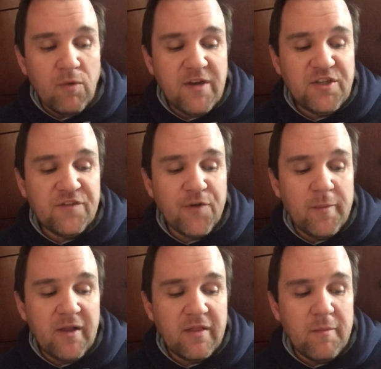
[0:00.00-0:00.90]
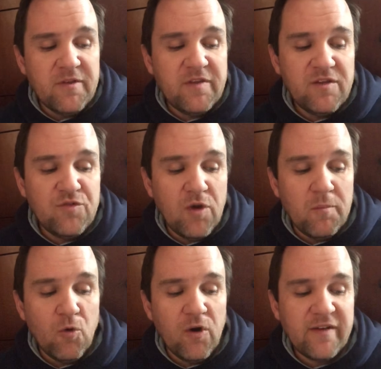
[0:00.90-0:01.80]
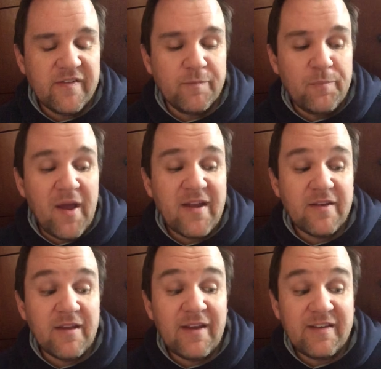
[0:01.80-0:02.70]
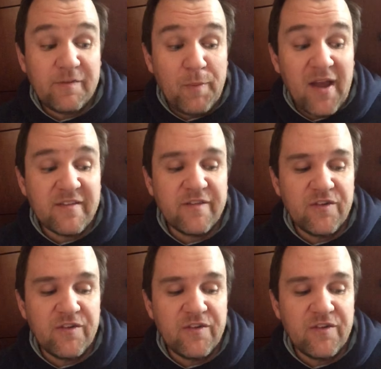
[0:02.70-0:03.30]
ranging from a limited to a more expansive